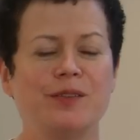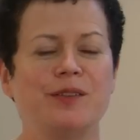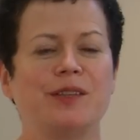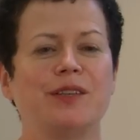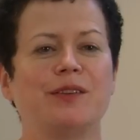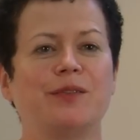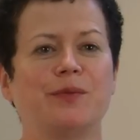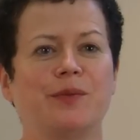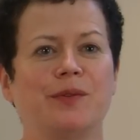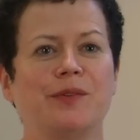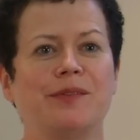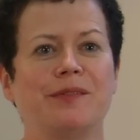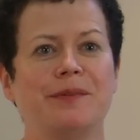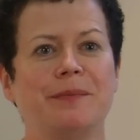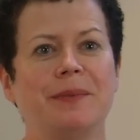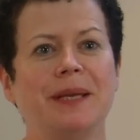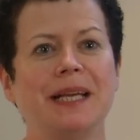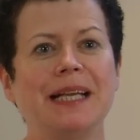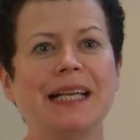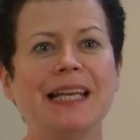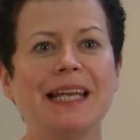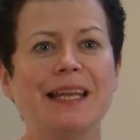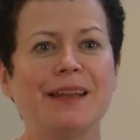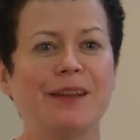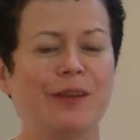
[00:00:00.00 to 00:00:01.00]
You just want to be
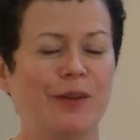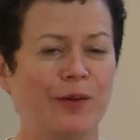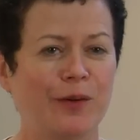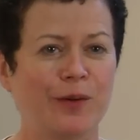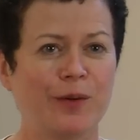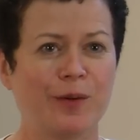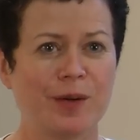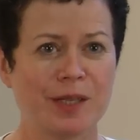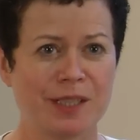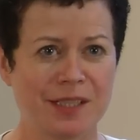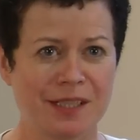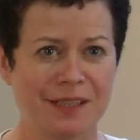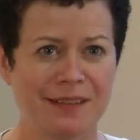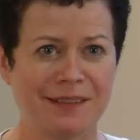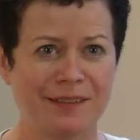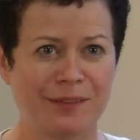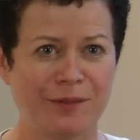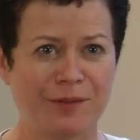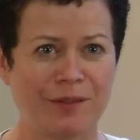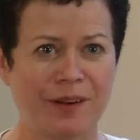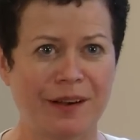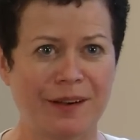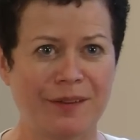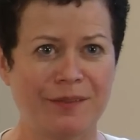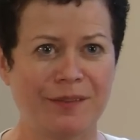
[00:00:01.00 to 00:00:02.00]
clear that your questions
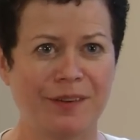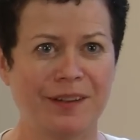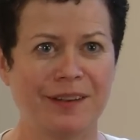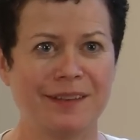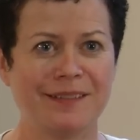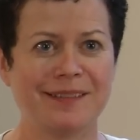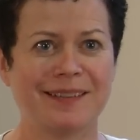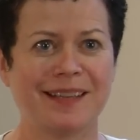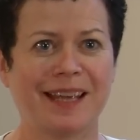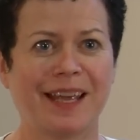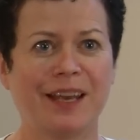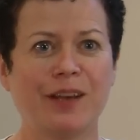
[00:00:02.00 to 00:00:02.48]
are relevant